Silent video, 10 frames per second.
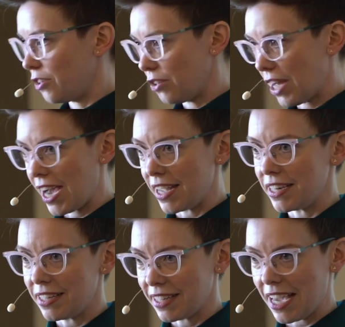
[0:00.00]
the
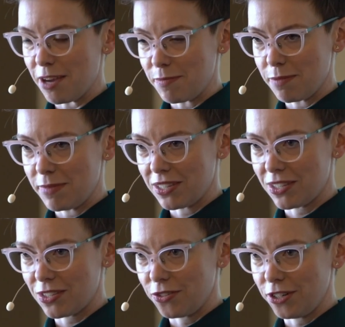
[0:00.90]
I can't be a
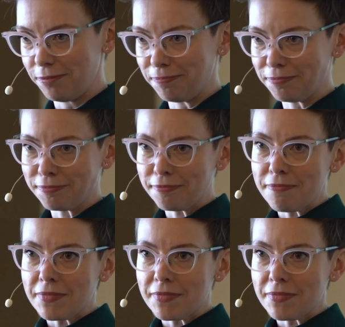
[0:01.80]
business owner,